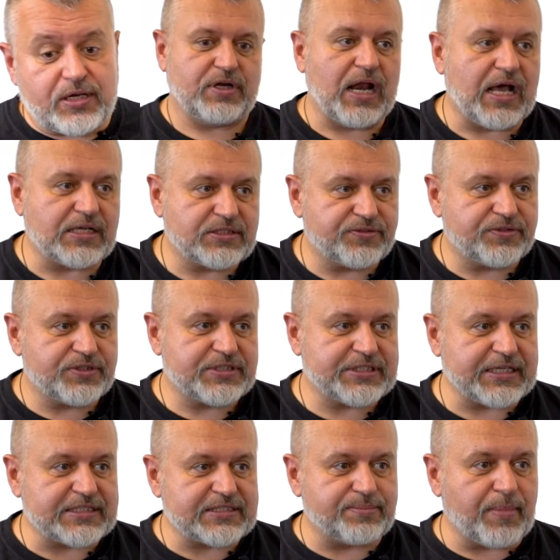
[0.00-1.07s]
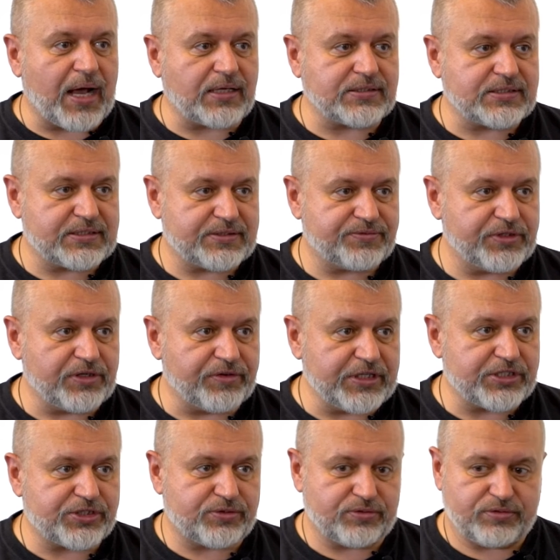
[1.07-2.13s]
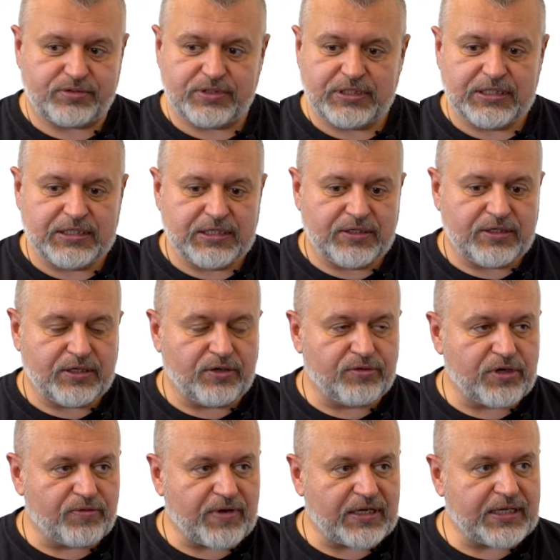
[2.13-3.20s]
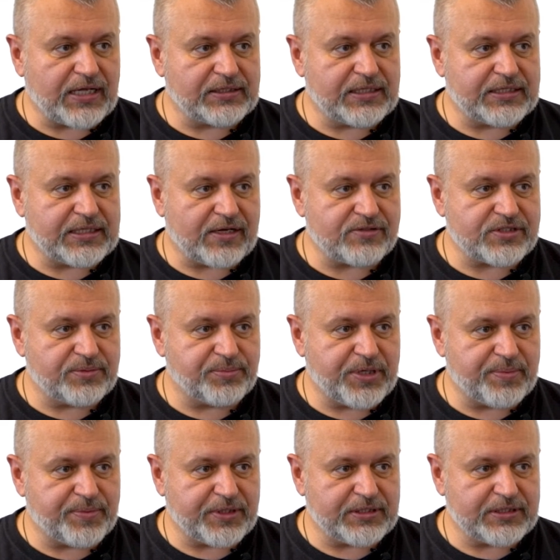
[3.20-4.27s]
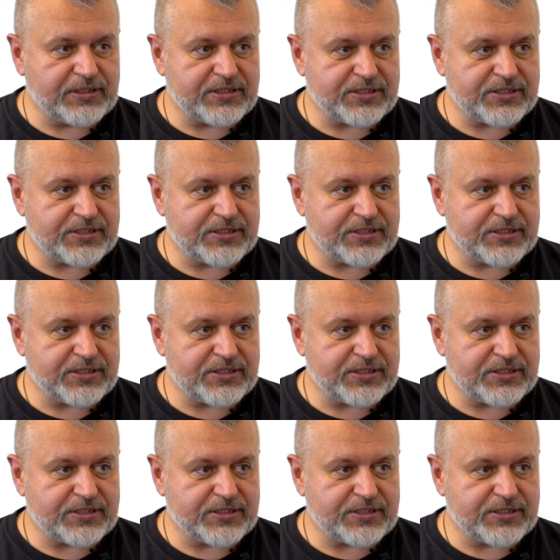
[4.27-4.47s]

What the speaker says: The last 6 months, we reached to over 100,000 people.